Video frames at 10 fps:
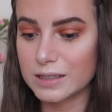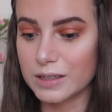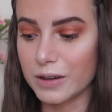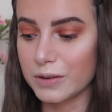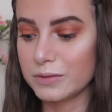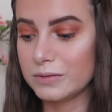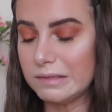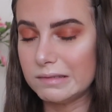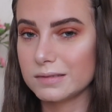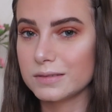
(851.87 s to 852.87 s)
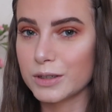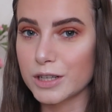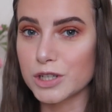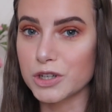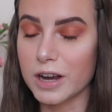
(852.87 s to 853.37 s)
so we're
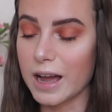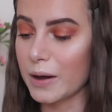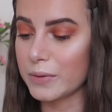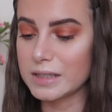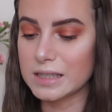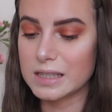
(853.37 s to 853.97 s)
gonna try it out and